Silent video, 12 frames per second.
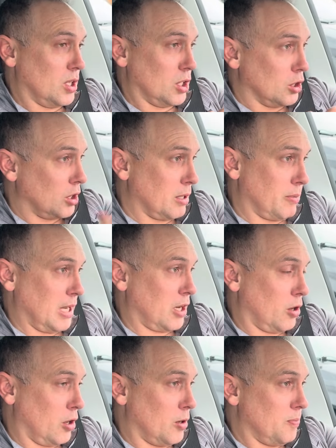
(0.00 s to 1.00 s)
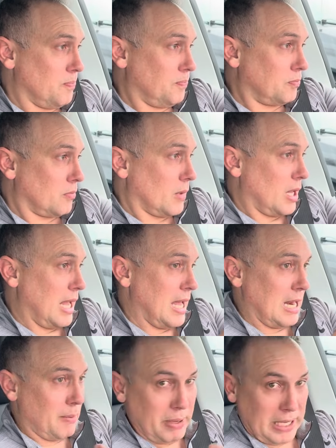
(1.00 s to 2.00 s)
look at my car,
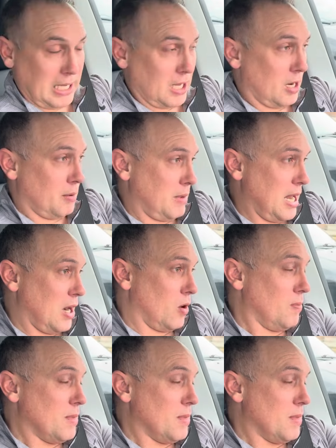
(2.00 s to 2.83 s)
and I'm picking it up now.